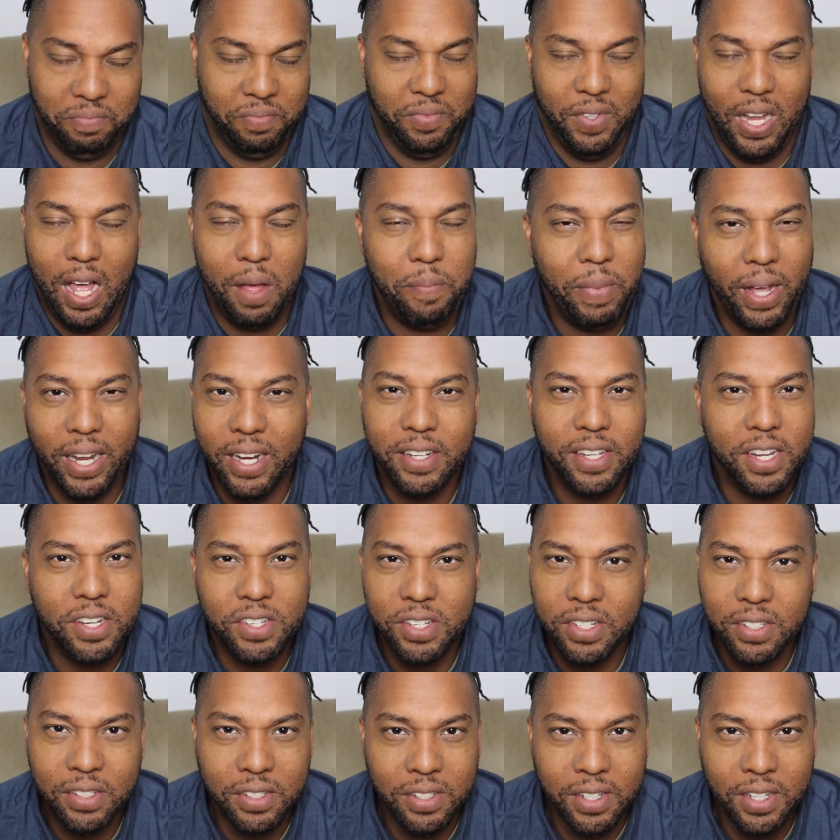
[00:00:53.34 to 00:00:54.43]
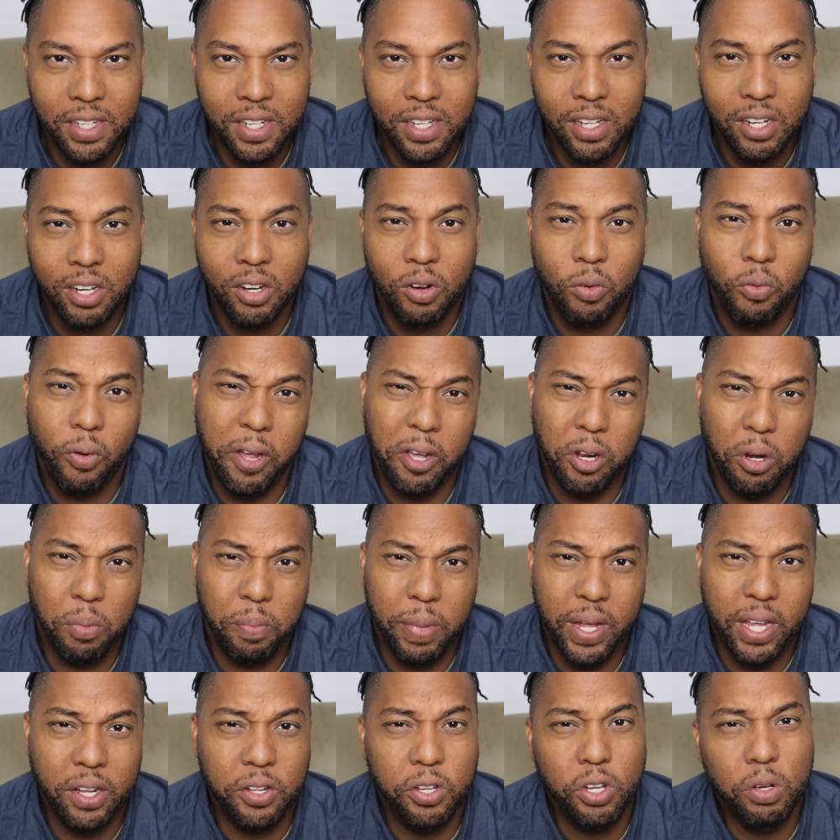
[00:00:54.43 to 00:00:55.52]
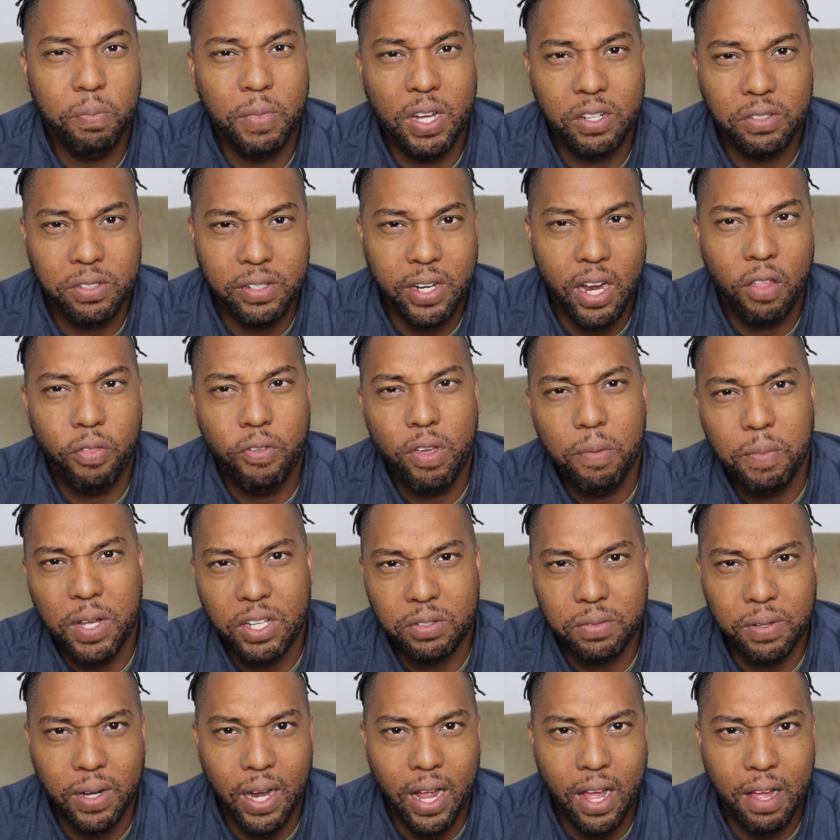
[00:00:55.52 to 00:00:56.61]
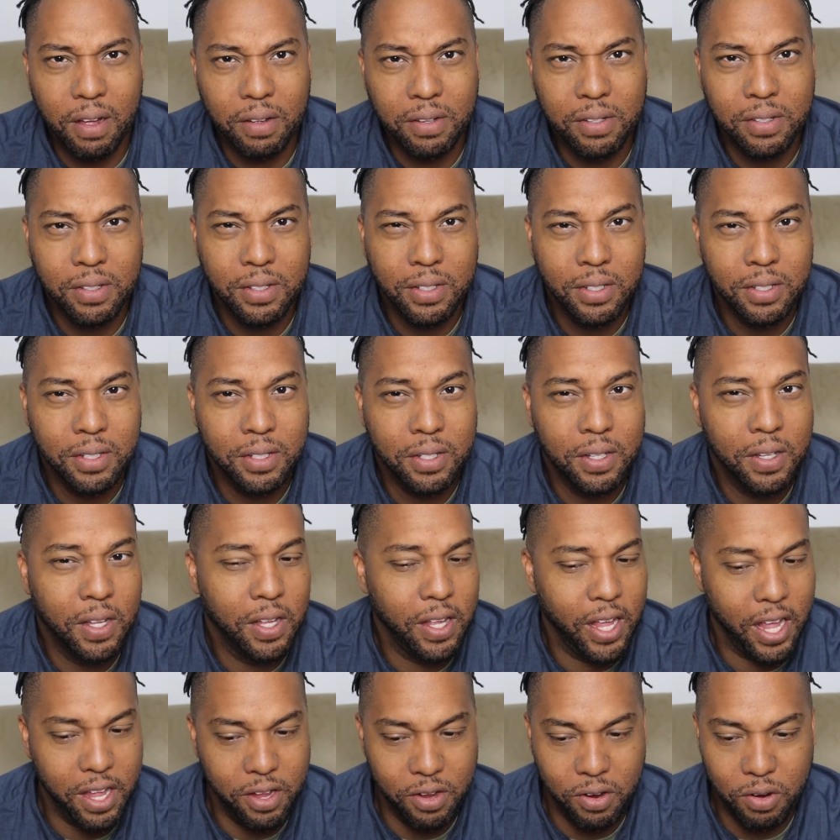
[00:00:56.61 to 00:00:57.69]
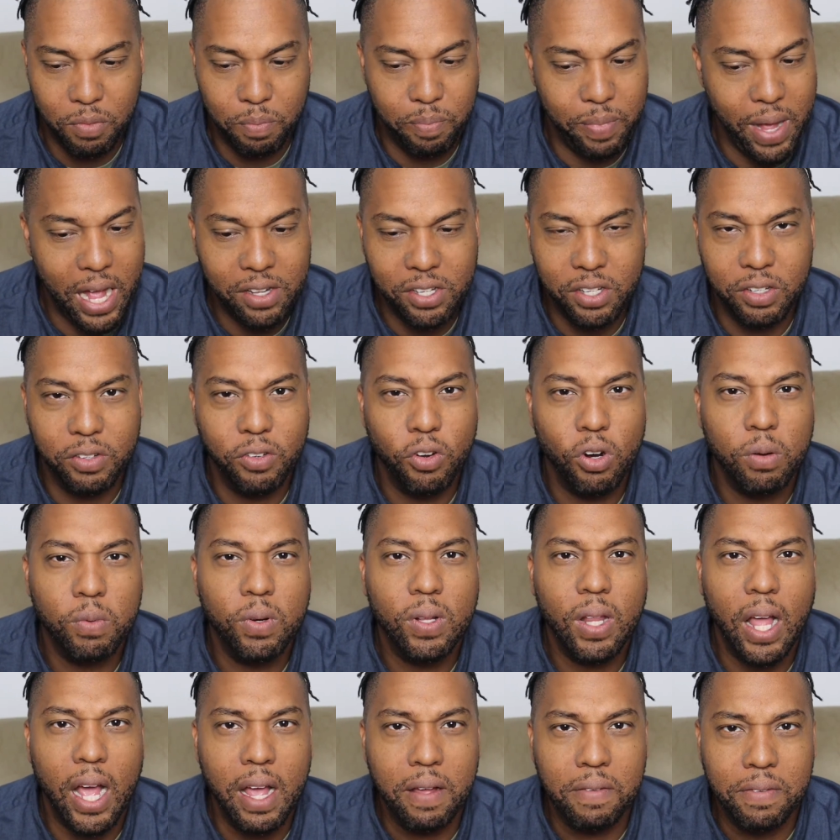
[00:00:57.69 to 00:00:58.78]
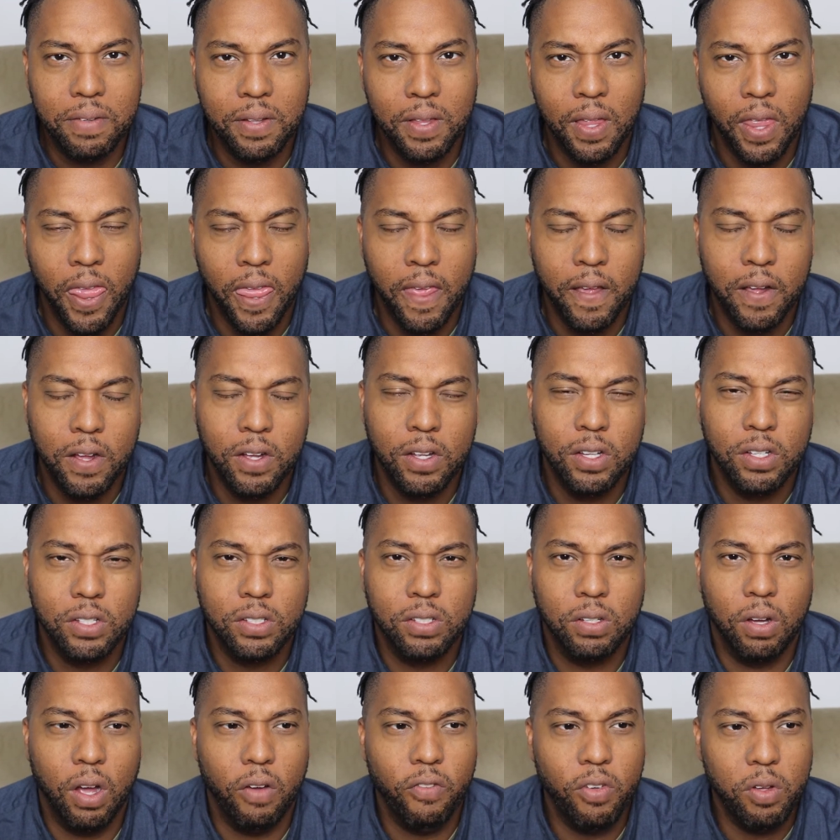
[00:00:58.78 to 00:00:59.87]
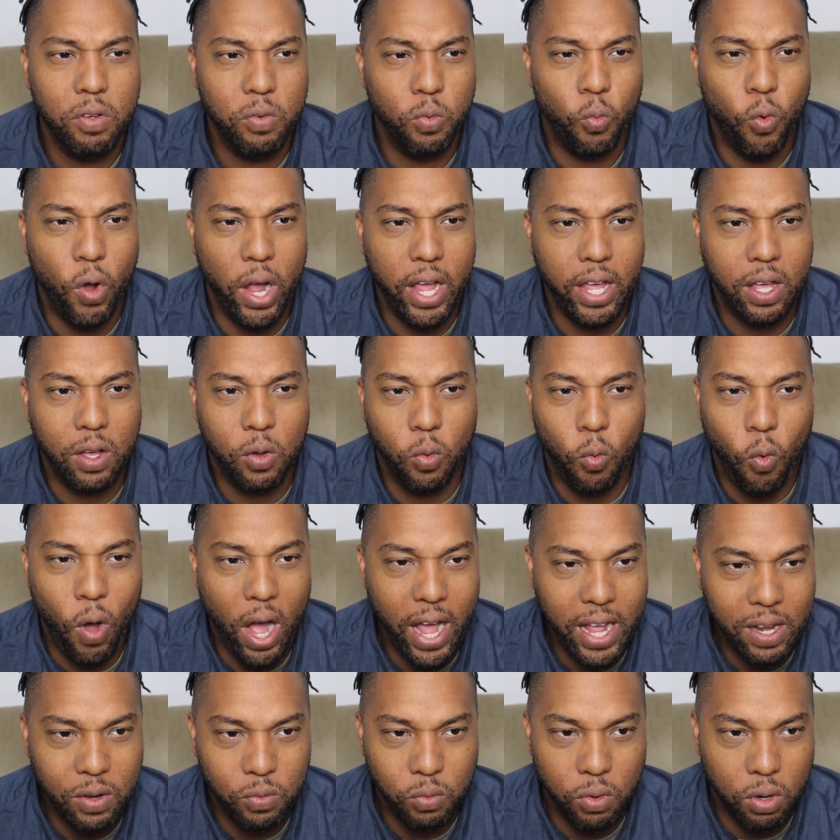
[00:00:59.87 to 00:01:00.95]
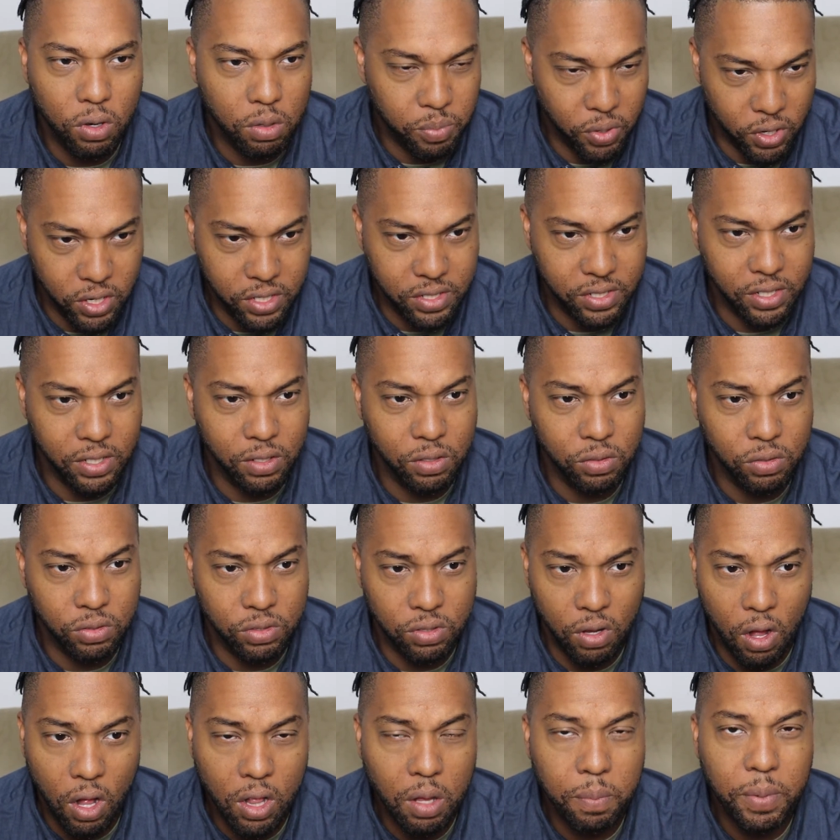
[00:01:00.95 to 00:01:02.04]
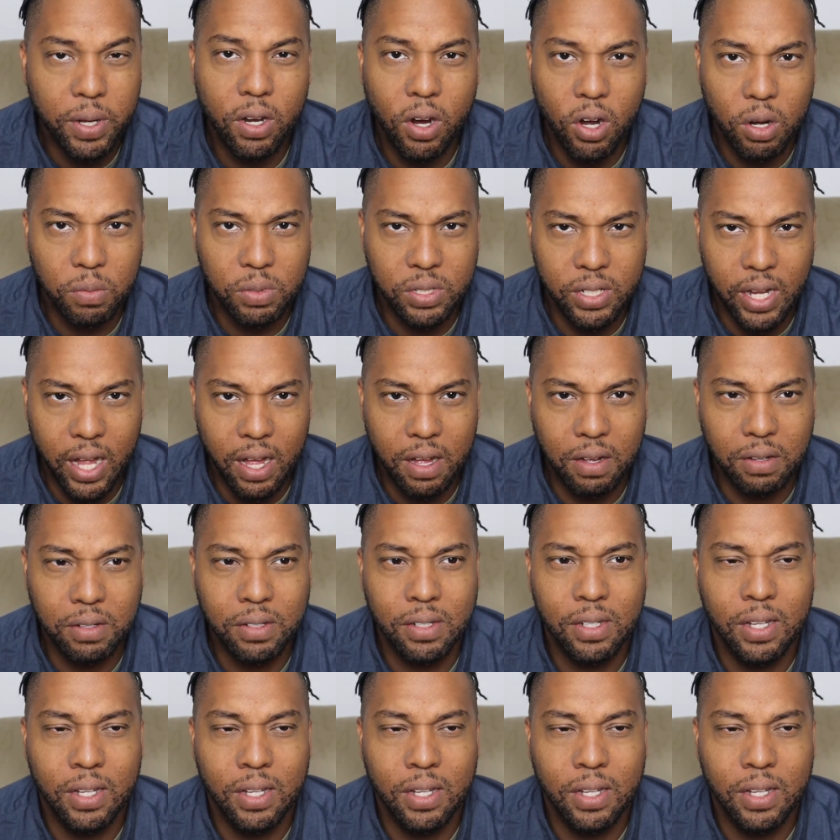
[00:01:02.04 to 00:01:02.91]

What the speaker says: Not paying attention. Where are you gonna be 2 months from now, 3 months from now? And you're back to normal life. So every white woke person who's all up in arms now,